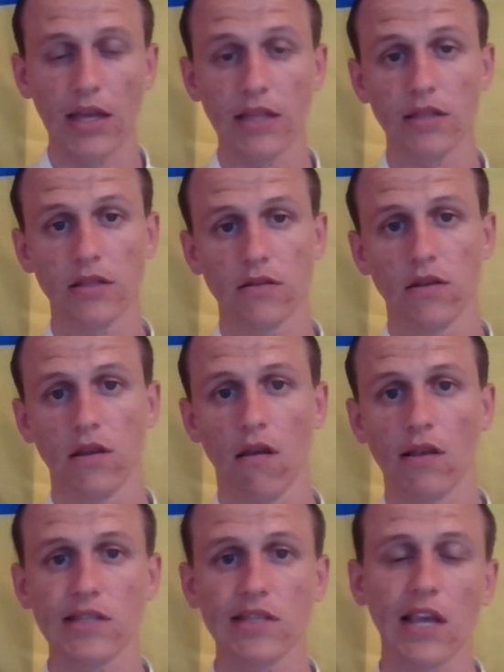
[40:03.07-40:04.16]
And
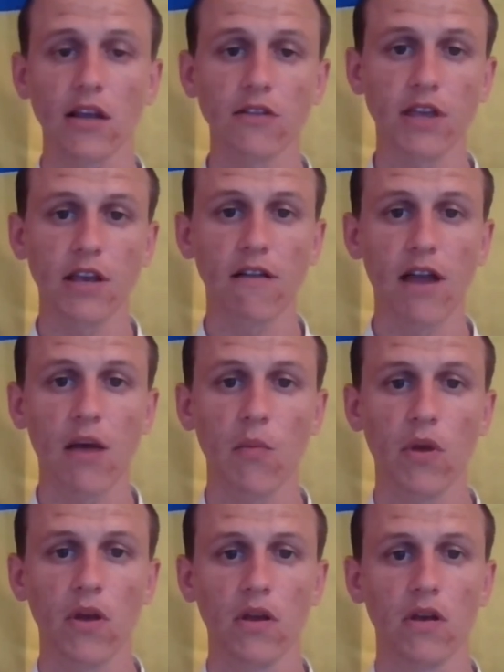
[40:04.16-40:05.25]
second
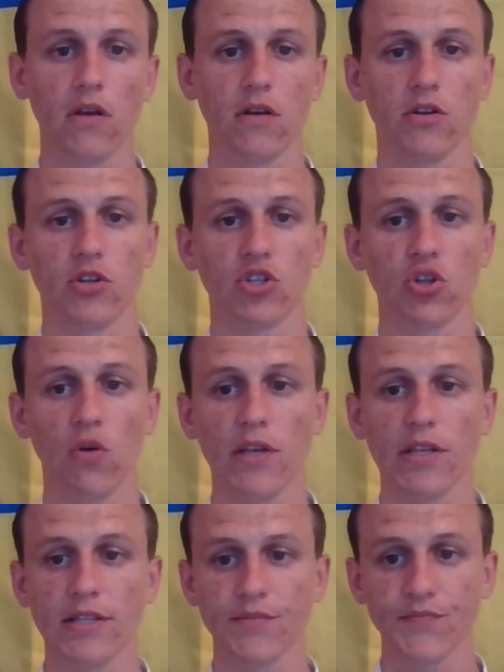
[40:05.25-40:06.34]
diagram shows
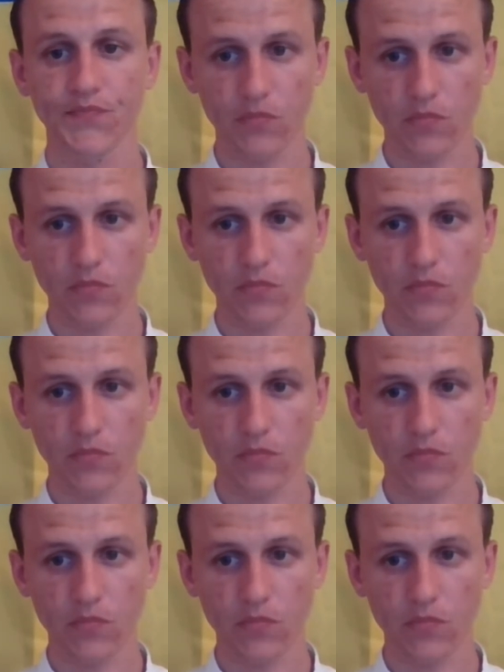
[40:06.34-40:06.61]
us